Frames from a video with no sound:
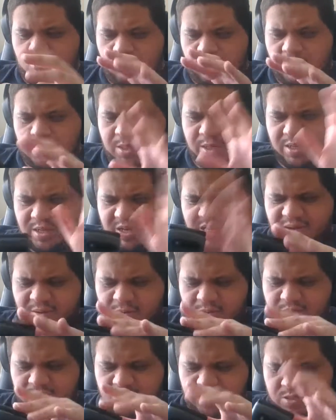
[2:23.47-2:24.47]
On
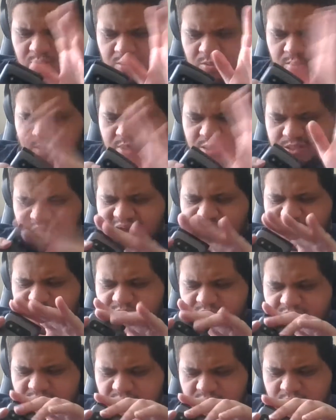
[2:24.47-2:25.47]
the top
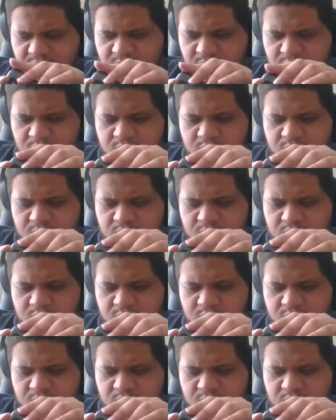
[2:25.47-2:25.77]
here,